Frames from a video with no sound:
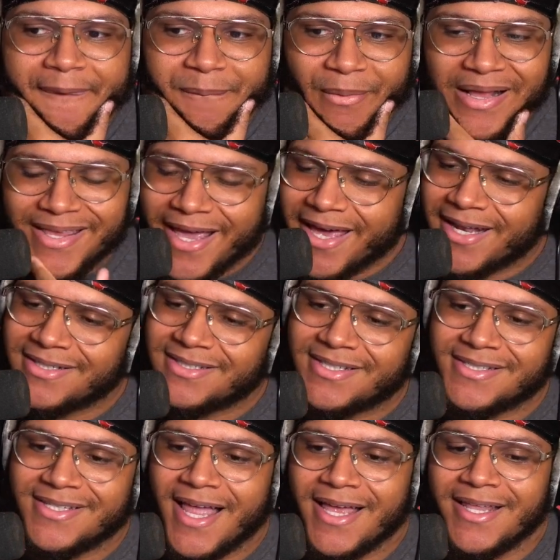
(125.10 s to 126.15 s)
yeah, that's
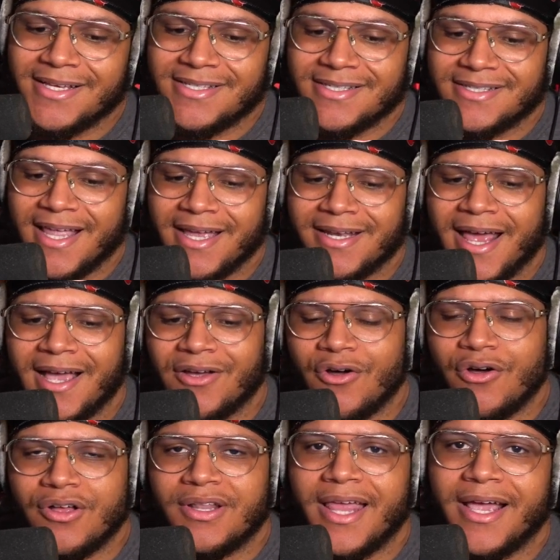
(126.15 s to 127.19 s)
just not
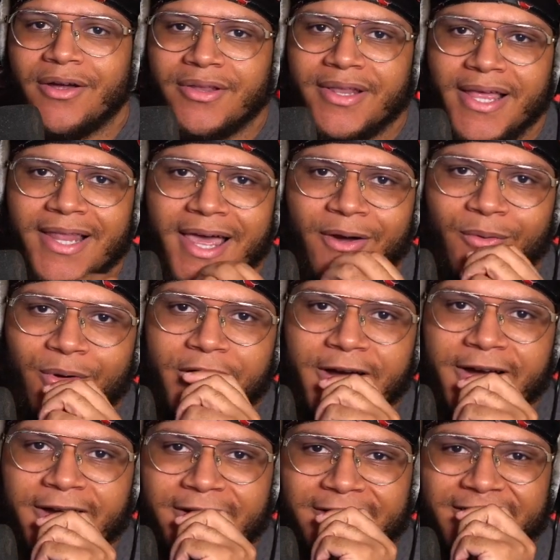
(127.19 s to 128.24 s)
gonna
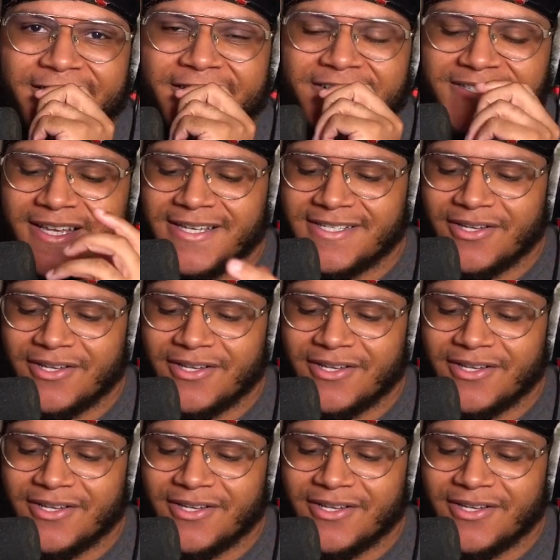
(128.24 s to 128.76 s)
work, you know what I'm saying?